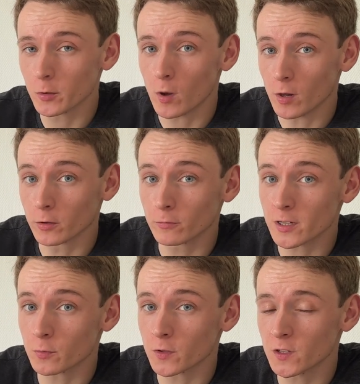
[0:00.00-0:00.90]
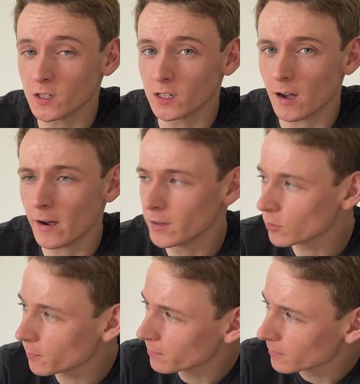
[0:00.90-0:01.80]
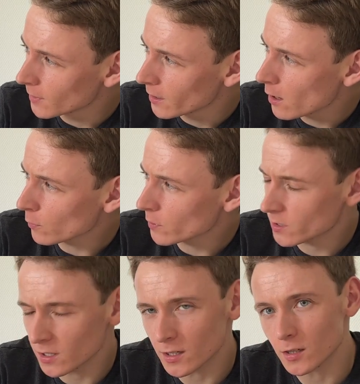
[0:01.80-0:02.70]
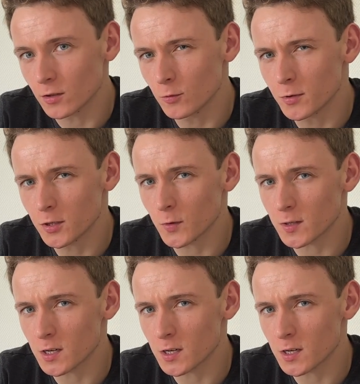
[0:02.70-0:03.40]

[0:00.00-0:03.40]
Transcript: while the rest was sitting idle. Here we see that Ubuntu has